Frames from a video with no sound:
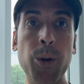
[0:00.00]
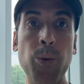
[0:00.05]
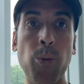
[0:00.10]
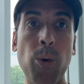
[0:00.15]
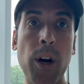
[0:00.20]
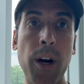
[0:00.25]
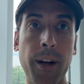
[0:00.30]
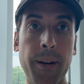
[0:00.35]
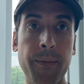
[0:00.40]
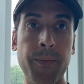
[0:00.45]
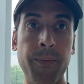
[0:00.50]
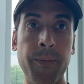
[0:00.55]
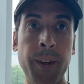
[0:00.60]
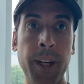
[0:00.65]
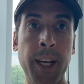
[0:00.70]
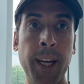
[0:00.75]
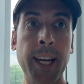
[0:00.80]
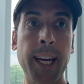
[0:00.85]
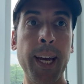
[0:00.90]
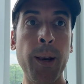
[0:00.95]
want
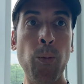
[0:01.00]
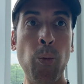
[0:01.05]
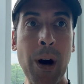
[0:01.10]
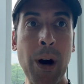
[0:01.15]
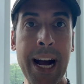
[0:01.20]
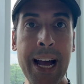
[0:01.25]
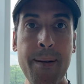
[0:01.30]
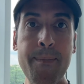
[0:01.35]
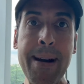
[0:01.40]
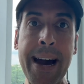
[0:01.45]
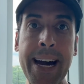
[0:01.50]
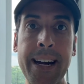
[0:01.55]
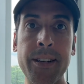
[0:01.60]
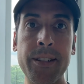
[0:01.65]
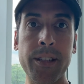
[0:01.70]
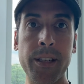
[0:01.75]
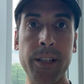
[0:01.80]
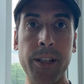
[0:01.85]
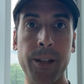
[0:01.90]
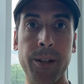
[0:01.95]
and why it matters
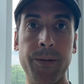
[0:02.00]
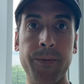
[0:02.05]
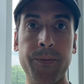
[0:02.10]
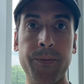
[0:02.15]
to you.